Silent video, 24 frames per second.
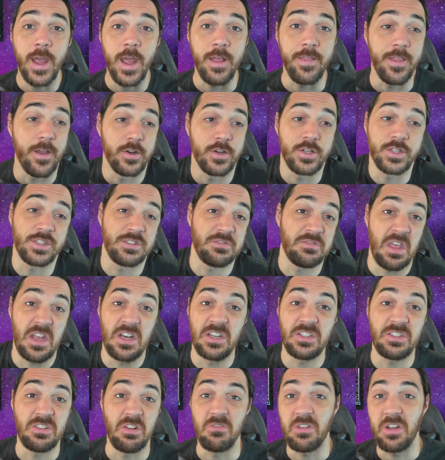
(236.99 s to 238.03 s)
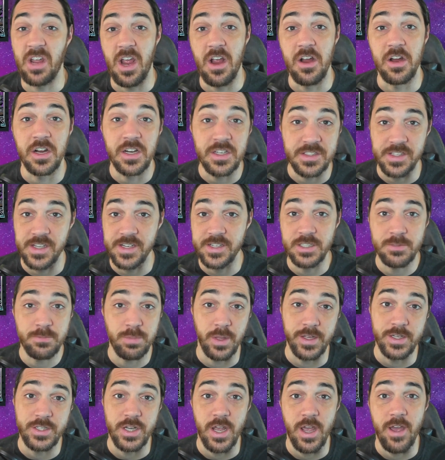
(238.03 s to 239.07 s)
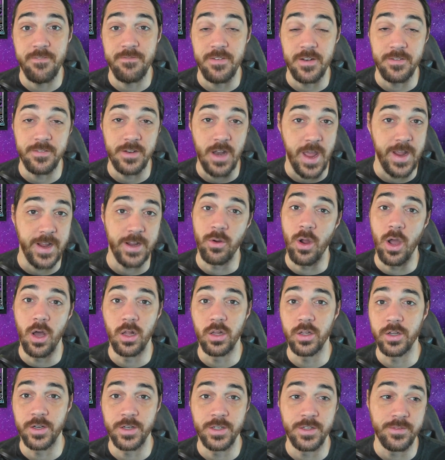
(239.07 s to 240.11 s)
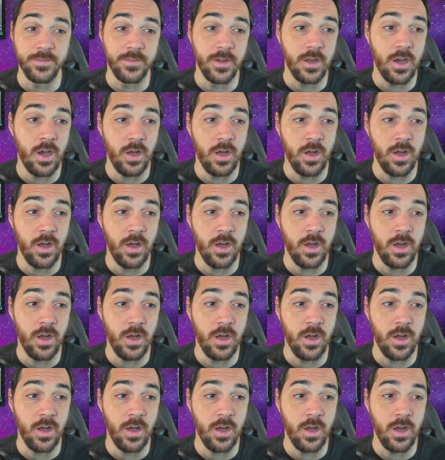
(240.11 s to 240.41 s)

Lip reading: and they just don't care because they just play Jeff and Nightcrawler and